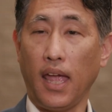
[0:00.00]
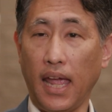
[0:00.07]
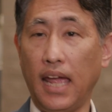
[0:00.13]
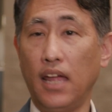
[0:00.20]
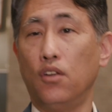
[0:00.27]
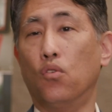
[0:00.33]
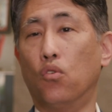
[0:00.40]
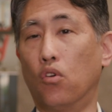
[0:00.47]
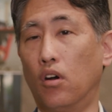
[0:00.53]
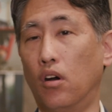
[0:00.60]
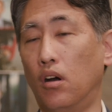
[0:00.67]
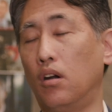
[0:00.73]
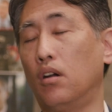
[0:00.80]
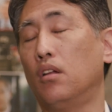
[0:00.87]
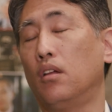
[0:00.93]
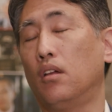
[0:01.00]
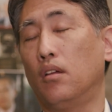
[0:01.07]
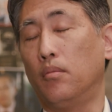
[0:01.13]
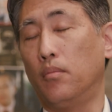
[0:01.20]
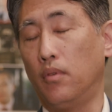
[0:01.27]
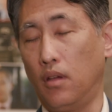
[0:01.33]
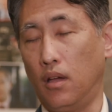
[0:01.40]
and or
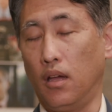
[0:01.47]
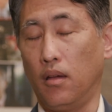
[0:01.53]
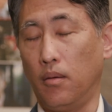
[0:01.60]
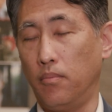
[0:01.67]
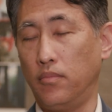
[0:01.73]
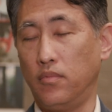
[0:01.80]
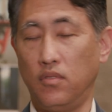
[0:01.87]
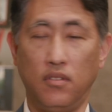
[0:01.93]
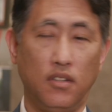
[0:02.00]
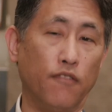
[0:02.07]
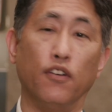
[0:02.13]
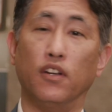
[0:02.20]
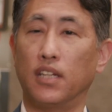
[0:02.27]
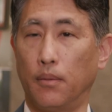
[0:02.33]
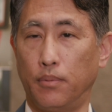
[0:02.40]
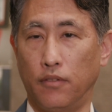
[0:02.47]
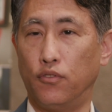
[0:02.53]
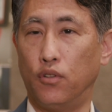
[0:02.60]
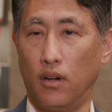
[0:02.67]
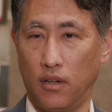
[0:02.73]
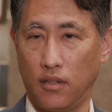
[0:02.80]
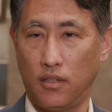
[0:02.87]
different types of
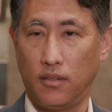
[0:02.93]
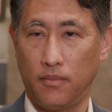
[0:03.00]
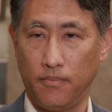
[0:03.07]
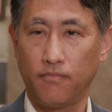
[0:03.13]
drugs.